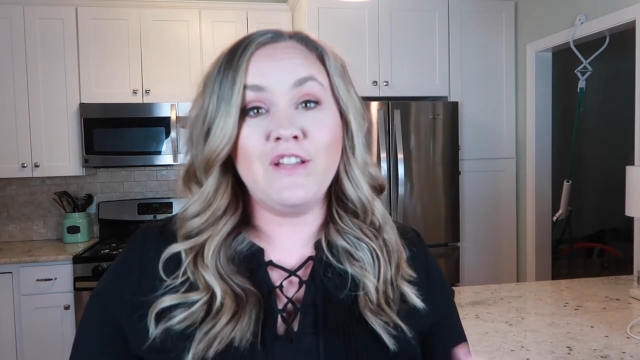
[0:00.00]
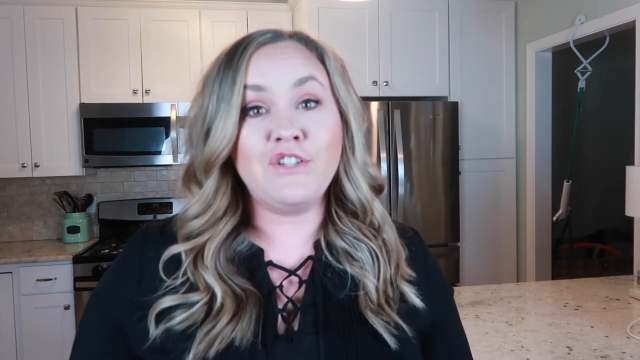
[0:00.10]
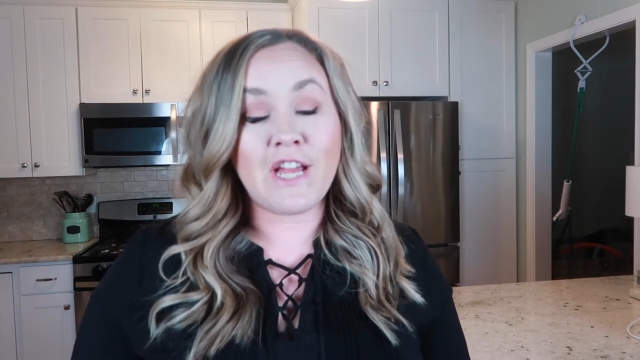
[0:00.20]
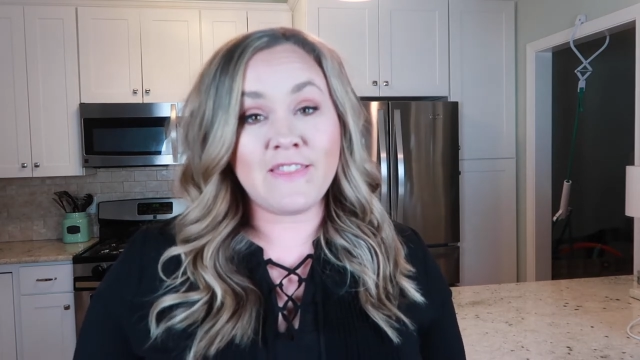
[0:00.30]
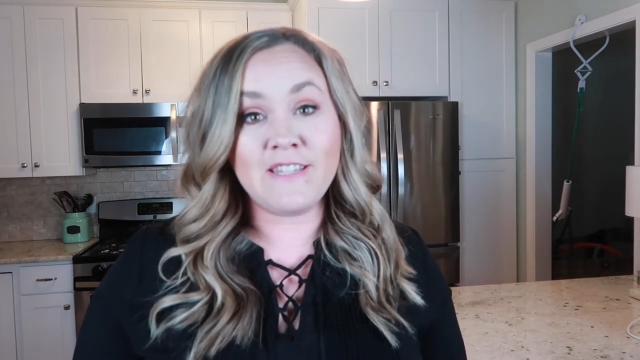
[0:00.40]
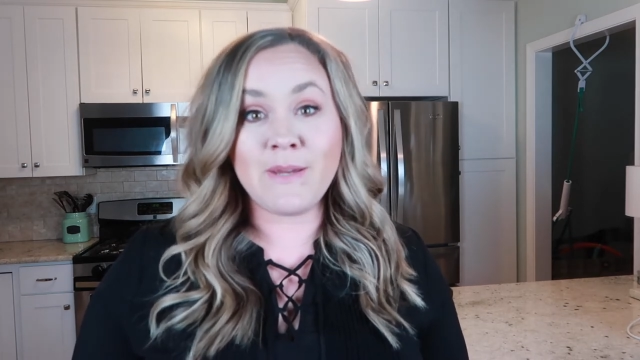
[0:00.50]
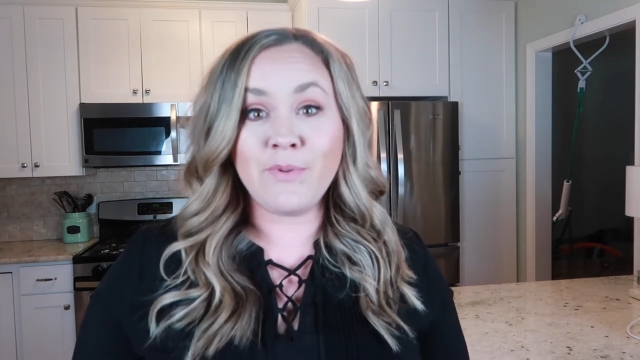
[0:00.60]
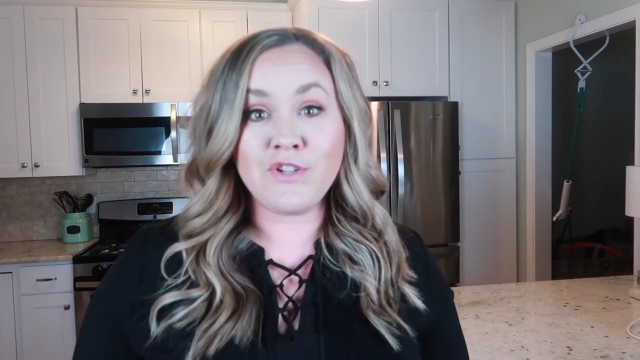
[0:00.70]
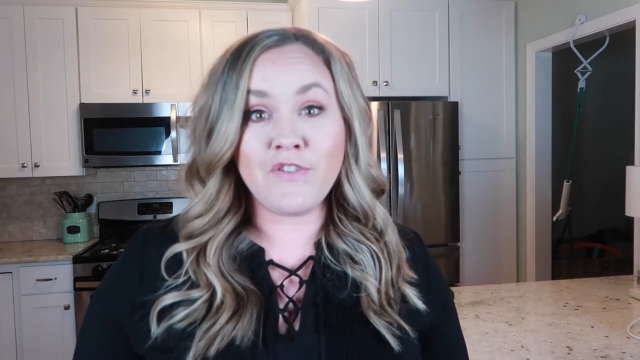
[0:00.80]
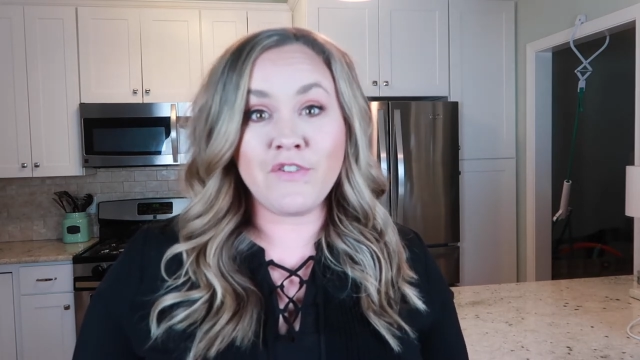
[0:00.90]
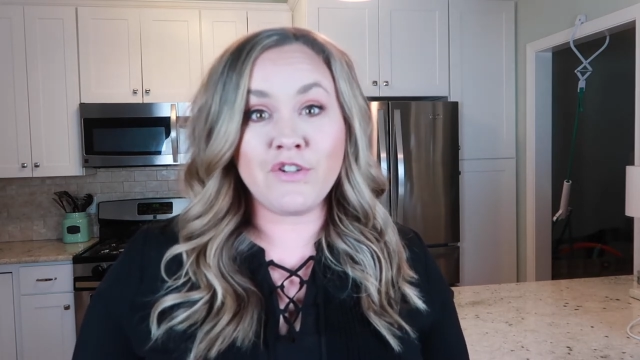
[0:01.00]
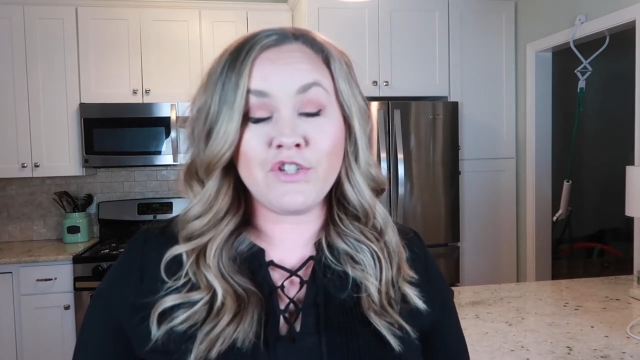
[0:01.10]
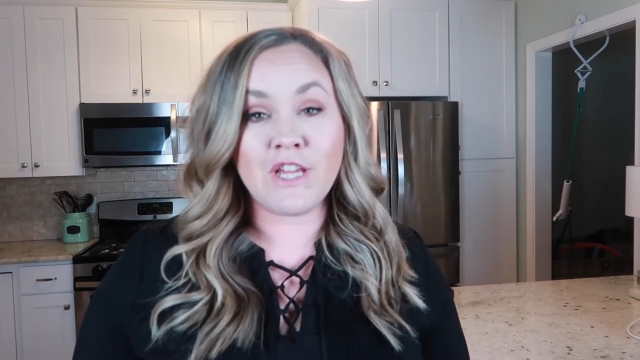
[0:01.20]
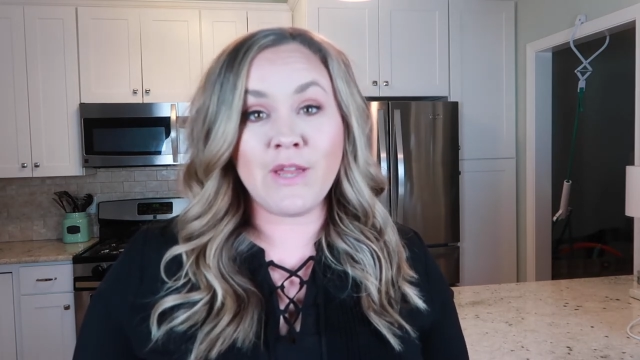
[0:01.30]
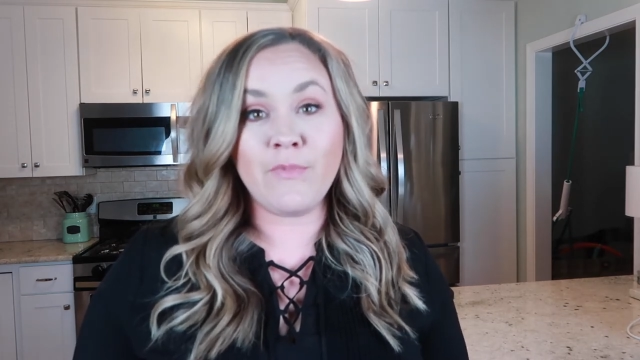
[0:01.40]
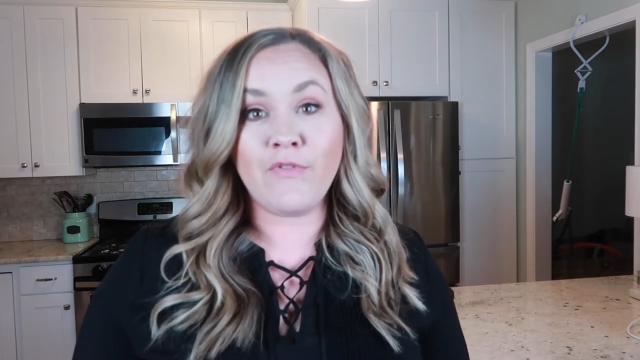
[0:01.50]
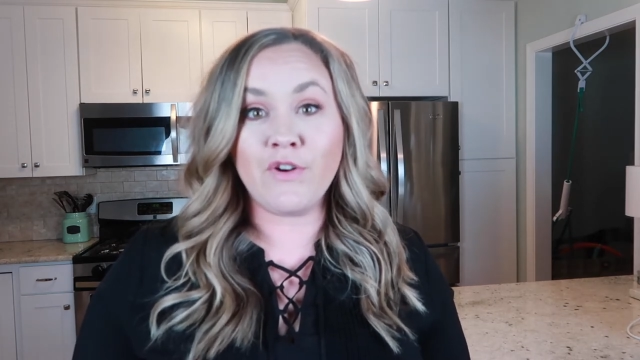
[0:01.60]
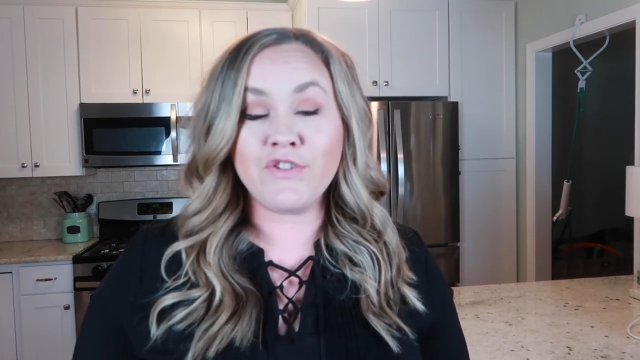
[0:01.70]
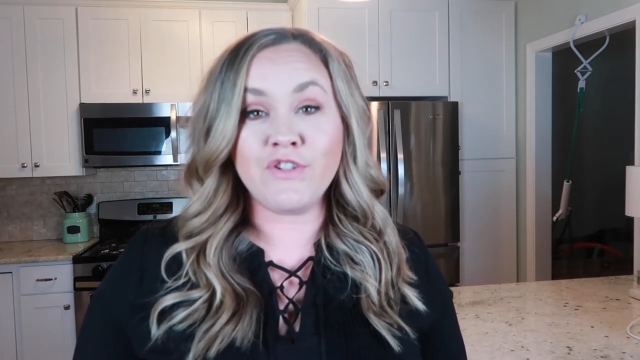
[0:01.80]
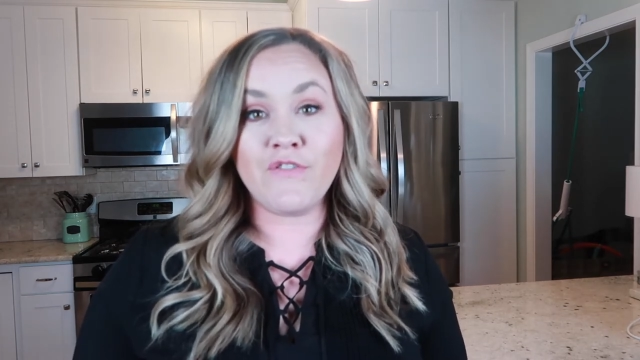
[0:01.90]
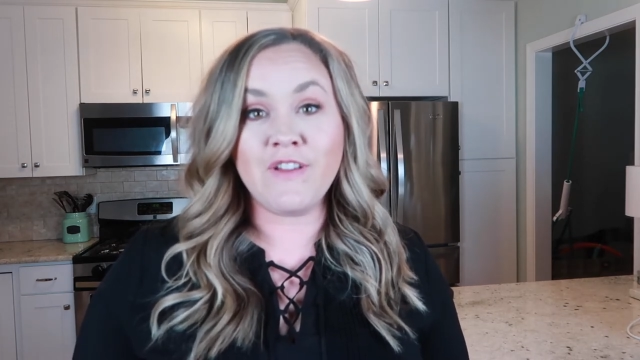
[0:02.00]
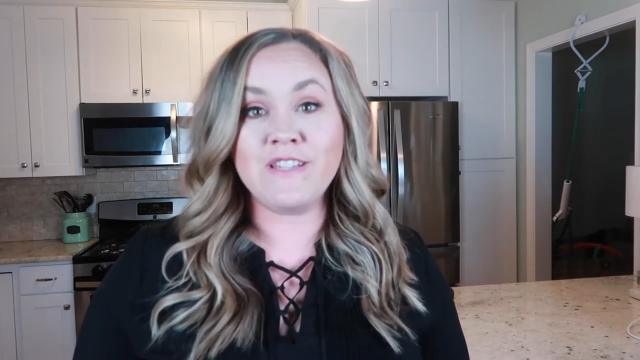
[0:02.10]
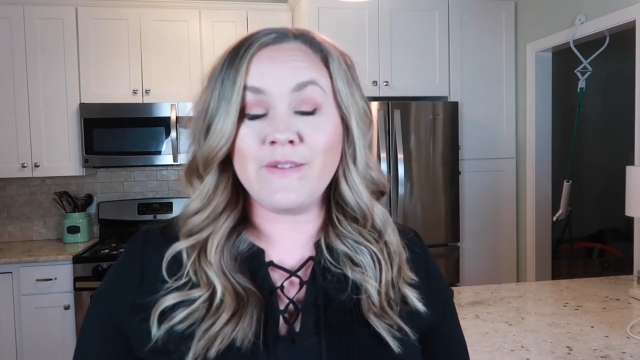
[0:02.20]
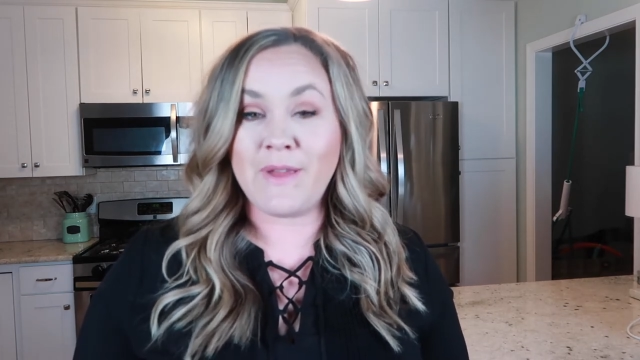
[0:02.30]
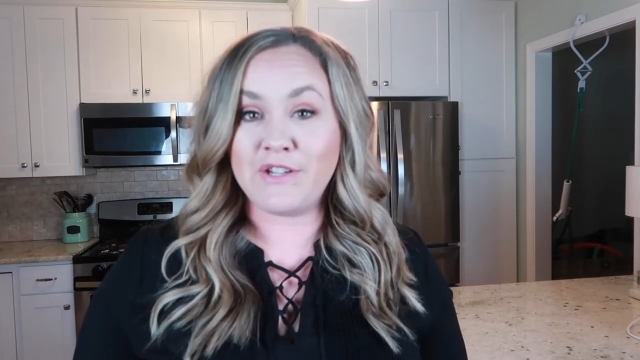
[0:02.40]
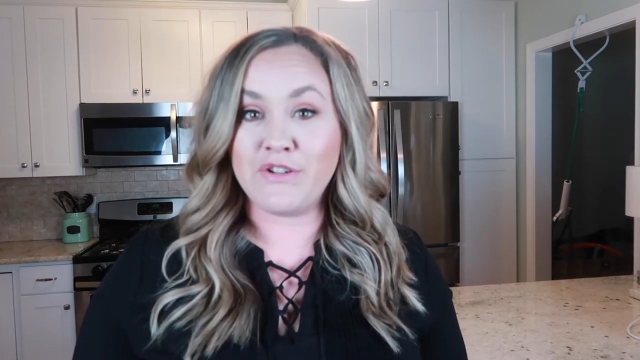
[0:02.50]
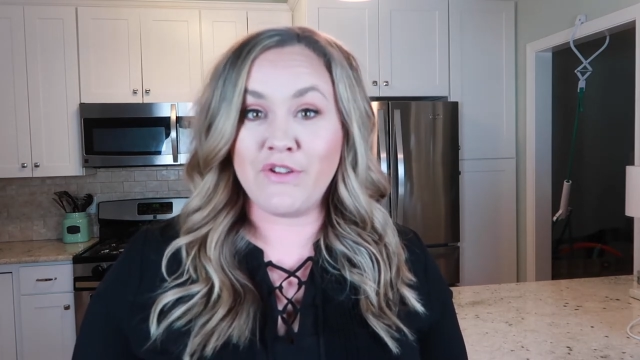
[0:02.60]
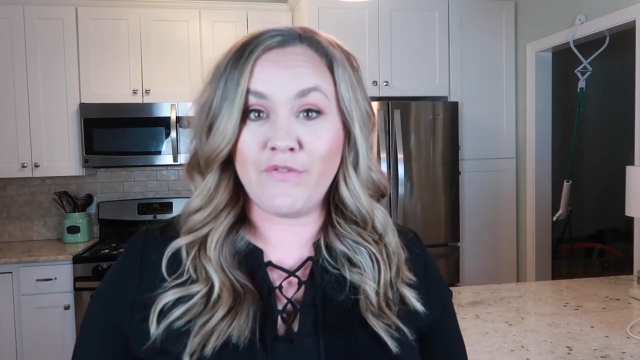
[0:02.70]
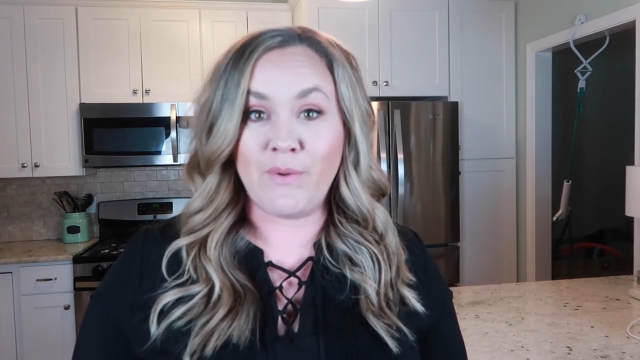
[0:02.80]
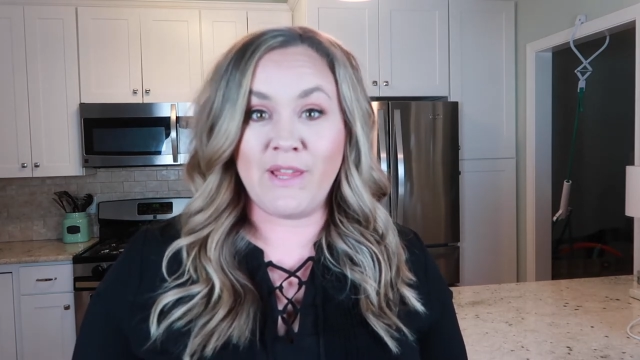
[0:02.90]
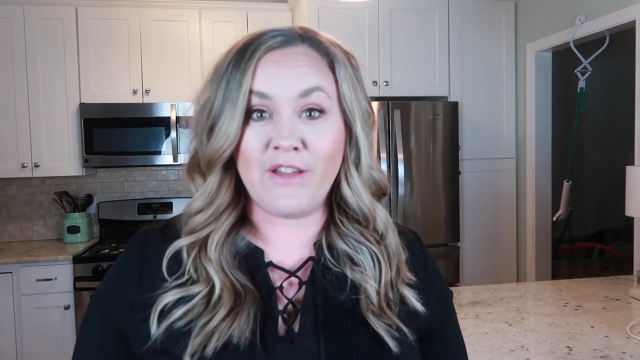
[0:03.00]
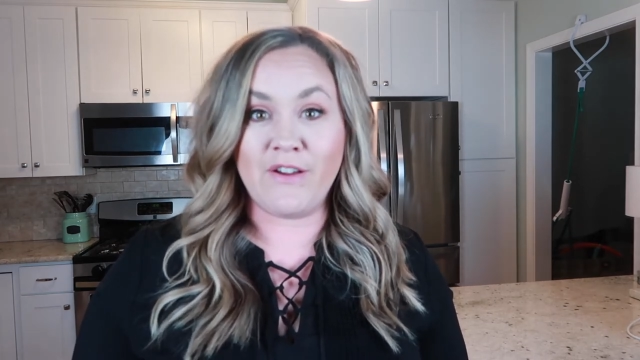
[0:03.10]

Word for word: Check the temperature of your chicken before serving to make sure they're fully